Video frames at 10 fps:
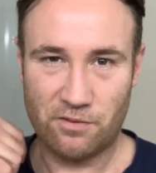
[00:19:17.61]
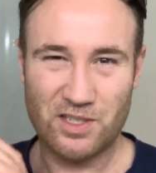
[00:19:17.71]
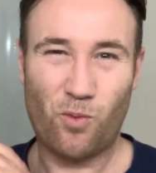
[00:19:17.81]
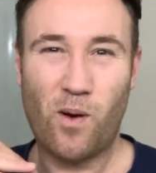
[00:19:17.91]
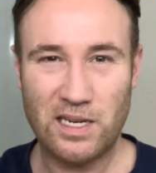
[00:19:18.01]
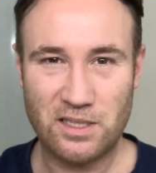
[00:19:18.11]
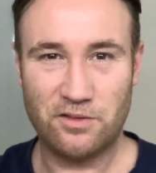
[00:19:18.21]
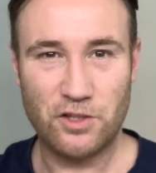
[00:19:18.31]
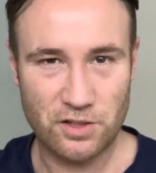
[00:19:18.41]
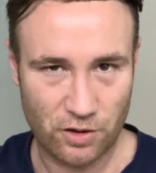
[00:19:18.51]
It's a waste of
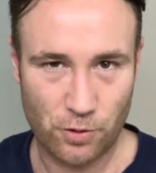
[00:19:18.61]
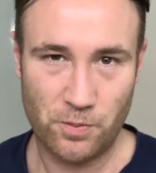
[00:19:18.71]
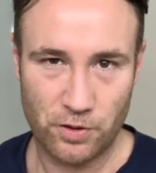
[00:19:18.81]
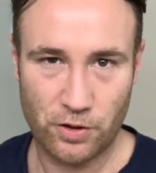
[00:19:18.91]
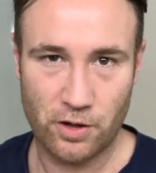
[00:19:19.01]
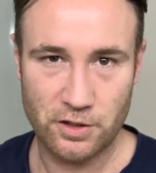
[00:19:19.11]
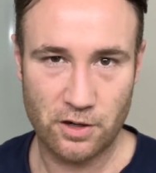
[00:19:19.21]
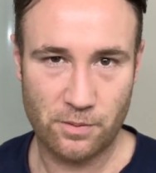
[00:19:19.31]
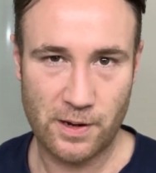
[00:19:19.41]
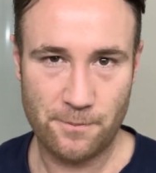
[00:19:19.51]
using the coupon code, you know
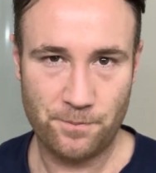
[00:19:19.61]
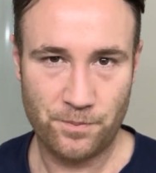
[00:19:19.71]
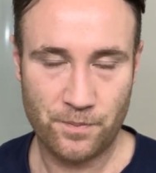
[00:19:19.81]
what I mean?